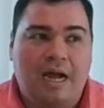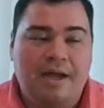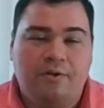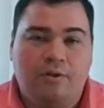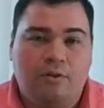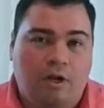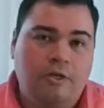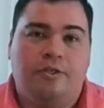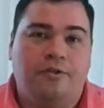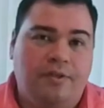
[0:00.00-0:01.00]
either
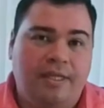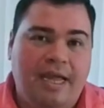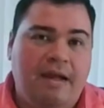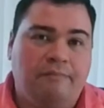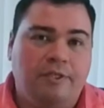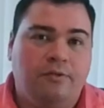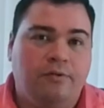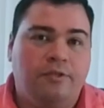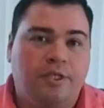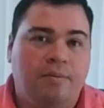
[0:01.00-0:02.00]
larger than the average
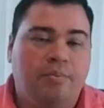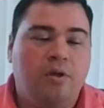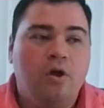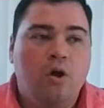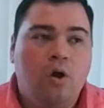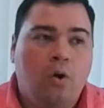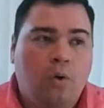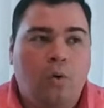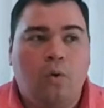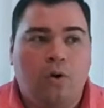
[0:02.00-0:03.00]
cruise ship,
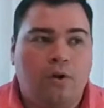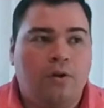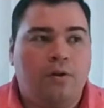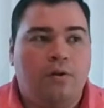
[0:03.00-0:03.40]
or